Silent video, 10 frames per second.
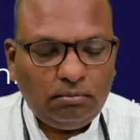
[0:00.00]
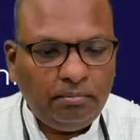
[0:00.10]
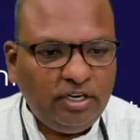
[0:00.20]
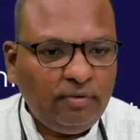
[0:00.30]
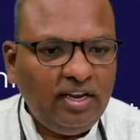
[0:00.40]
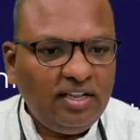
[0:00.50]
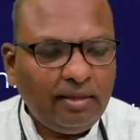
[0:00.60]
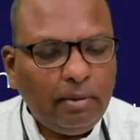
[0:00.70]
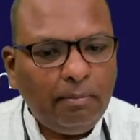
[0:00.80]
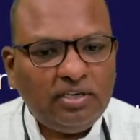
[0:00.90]
between the
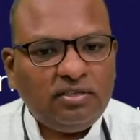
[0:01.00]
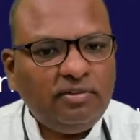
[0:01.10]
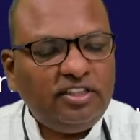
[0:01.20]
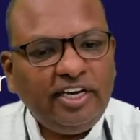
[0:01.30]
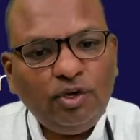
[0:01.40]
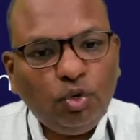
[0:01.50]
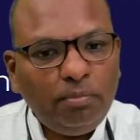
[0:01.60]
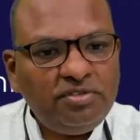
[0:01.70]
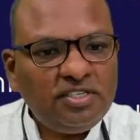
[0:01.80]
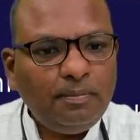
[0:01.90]
members of the three
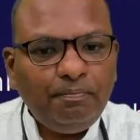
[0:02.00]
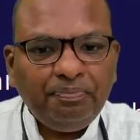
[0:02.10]
groups,